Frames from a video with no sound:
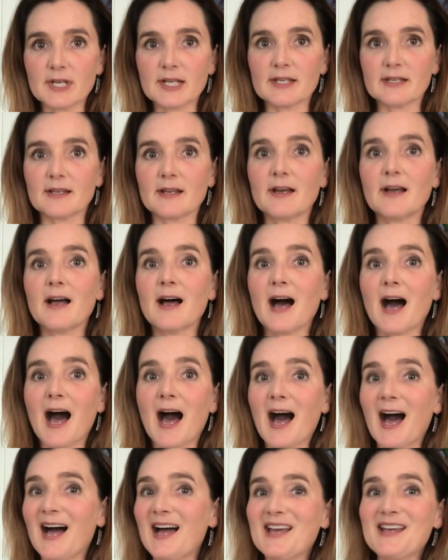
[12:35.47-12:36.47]
And
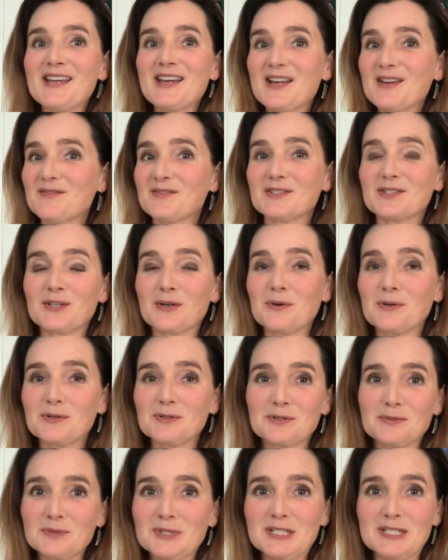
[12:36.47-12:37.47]
I have a total
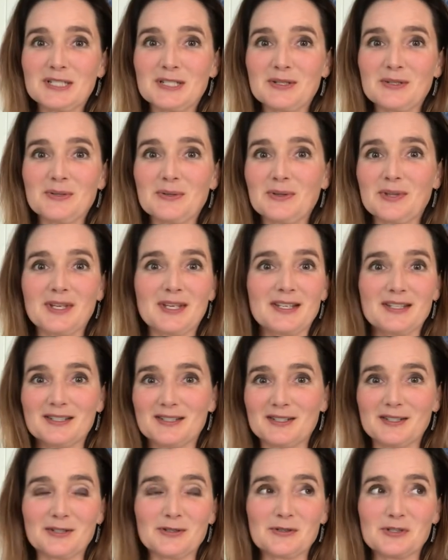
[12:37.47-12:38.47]
sweet tooth, and
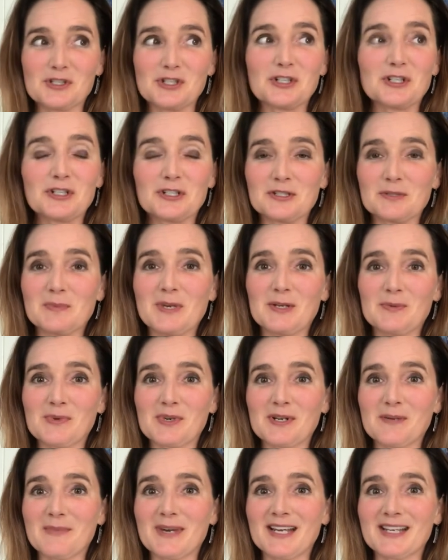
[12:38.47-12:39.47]
you know, sugar's been
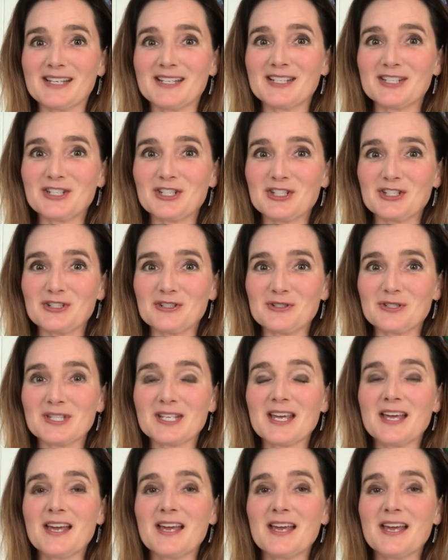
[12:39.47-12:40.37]
one of my issues,